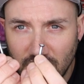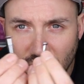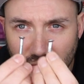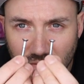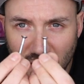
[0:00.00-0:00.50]
of
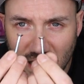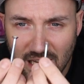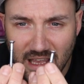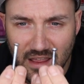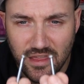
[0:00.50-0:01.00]

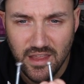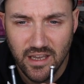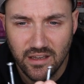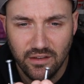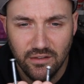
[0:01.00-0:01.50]
fairly
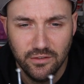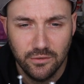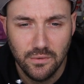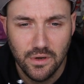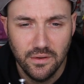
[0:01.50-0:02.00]
thick
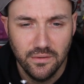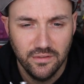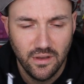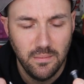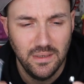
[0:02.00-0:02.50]

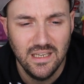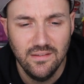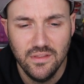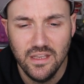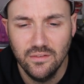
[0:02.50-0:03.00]
screws. I
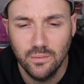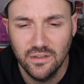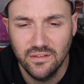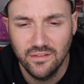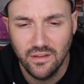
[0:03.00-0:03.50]
believe these
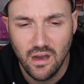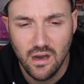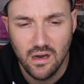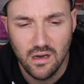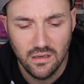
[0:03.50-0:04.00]
ones
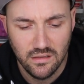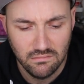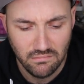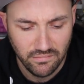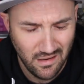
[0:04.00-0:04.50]
are,
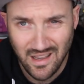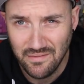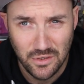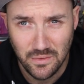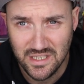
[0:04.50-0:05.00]
I
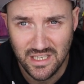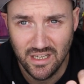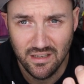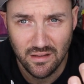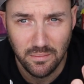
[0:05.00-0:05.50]
have no
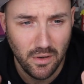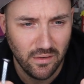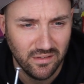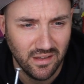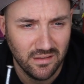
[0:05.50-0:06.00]
idea. The
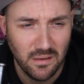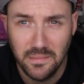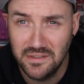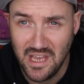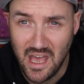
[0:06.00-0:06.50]
box says
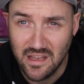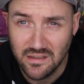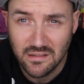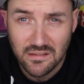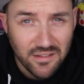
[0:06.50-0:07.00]
number
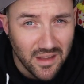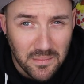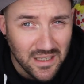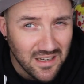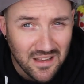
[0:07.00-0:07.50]
10. Does that
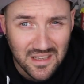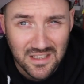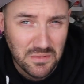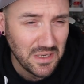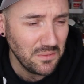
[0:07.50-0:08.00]
mean anything
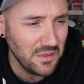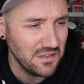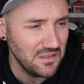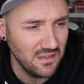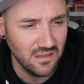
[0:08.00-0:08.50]
to
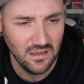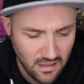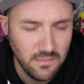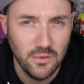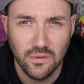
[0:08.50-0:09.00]
anyone?
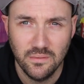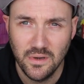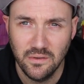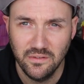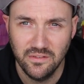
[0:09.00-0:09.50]
I'm not the
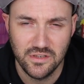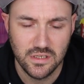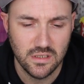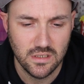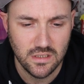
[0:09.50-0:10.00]
most